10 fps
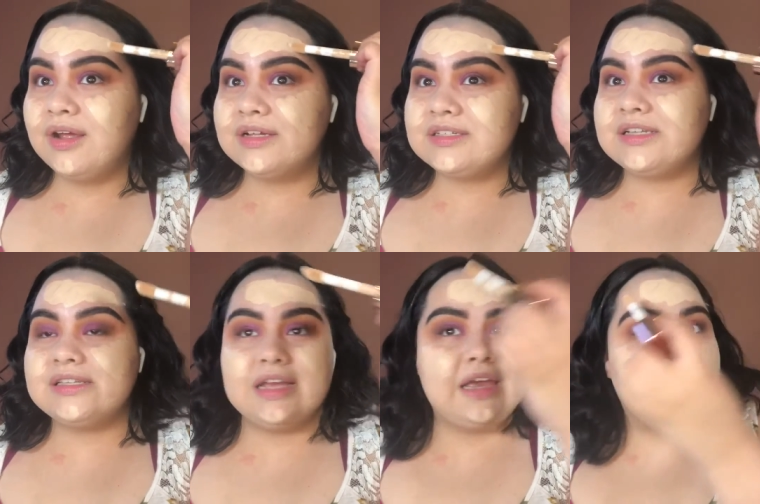since
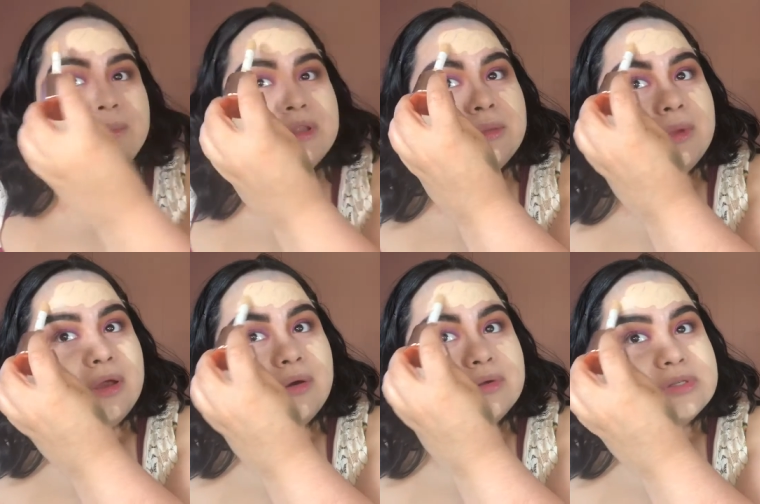i came in the
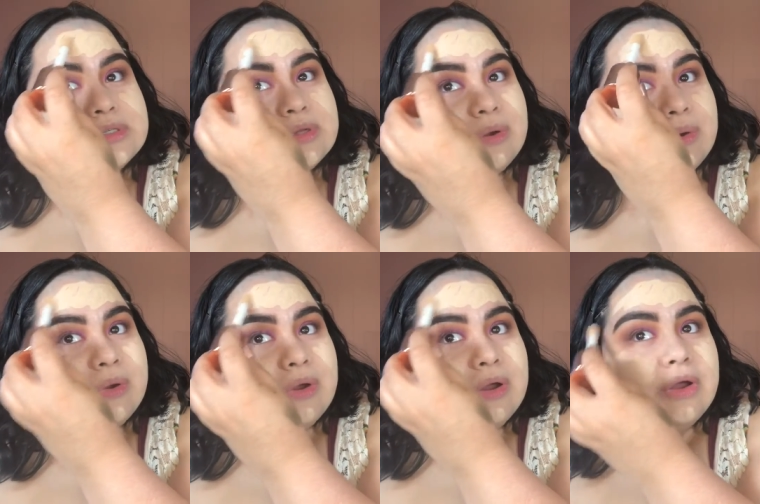mail so
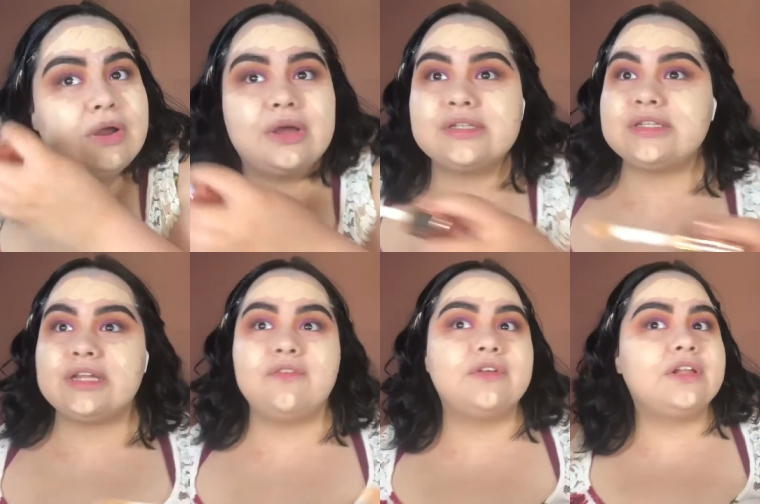it's
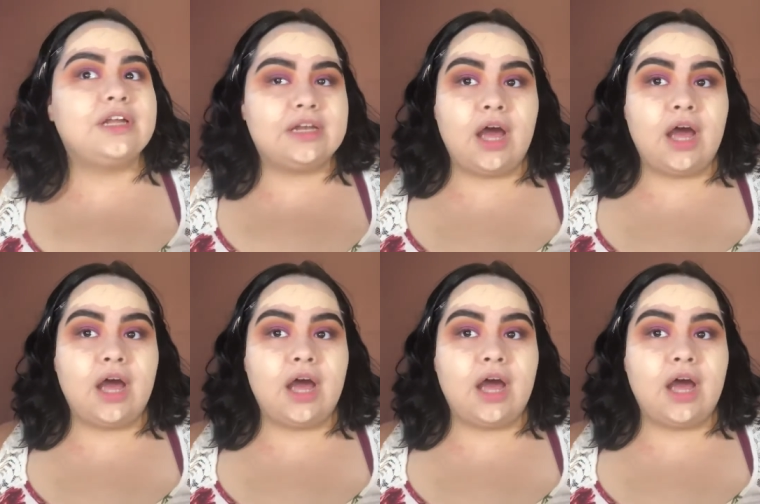definitely not